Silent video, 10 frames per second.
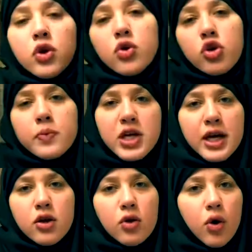YouTube
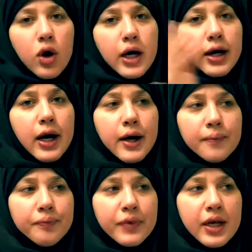channel
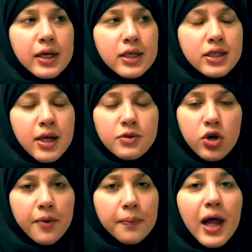or some
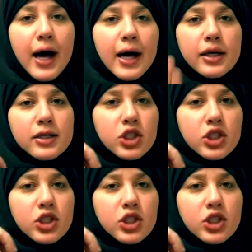sort of blog.